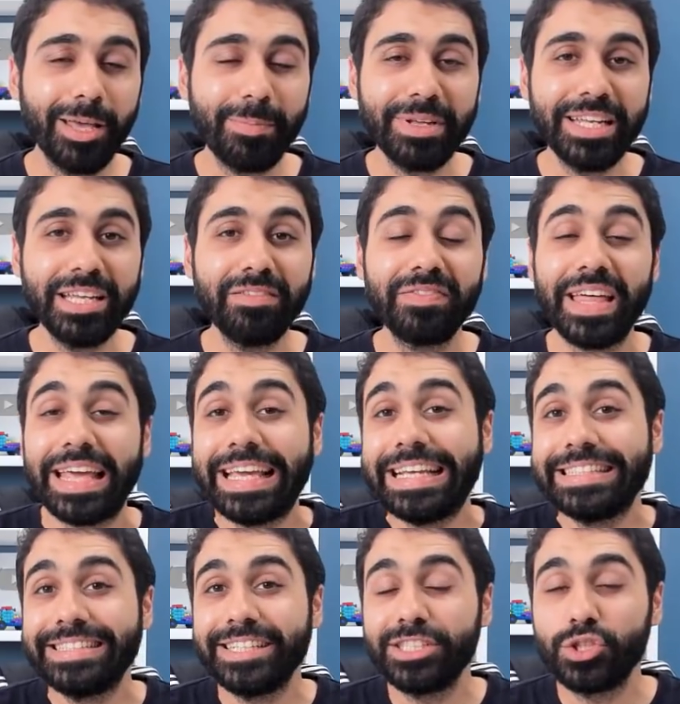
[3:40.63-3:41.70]
believe the
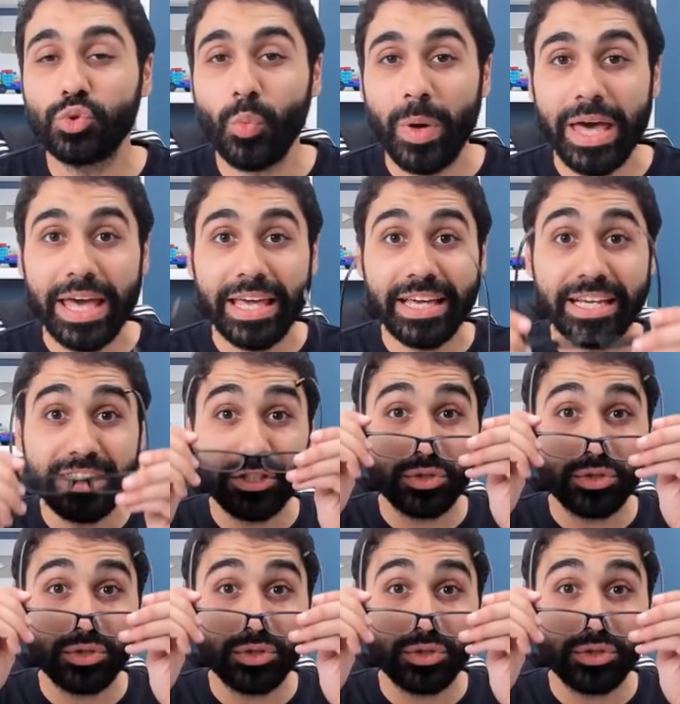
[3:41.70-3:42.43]
easiest way is